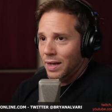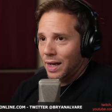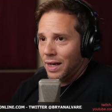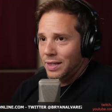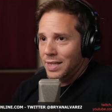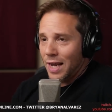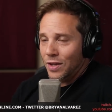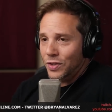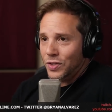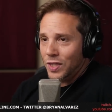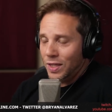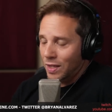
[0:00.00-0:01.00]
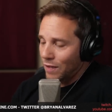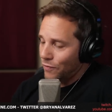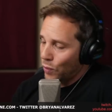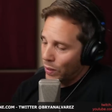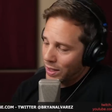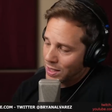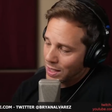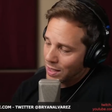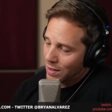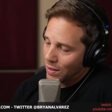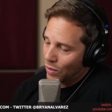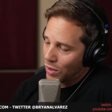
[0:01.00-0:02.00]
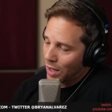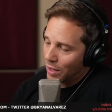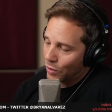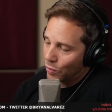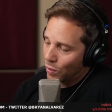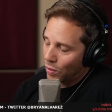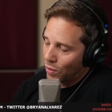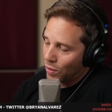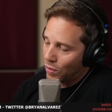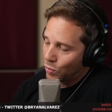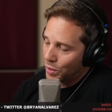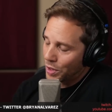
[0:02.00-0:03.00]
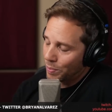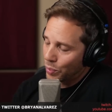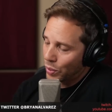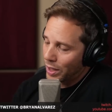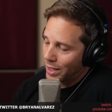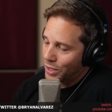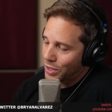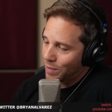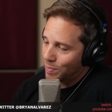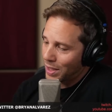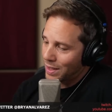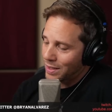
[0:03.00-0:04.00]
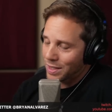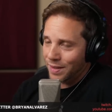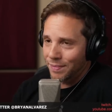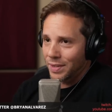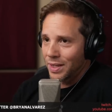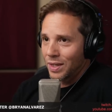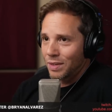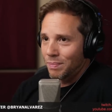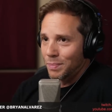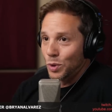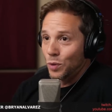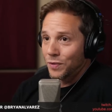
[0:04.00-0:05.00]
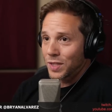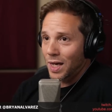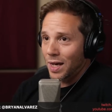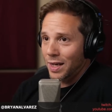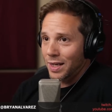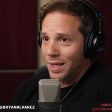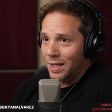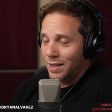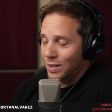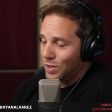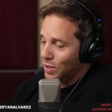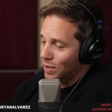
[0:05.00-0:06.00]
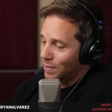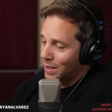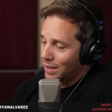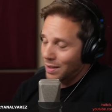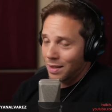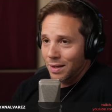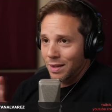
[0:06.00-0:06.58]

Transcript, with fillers: uh, Danielson avoids it. O'Connor roll with a bridge, pins him, moves on in the tournament.